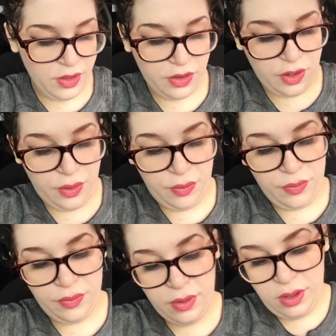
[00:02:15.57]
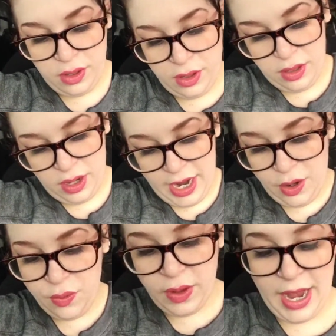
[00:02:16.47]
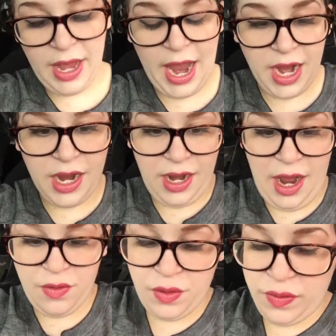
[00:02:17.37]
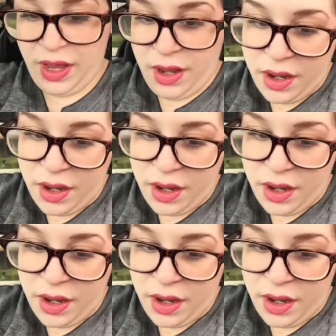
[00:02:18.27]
So I hated how those like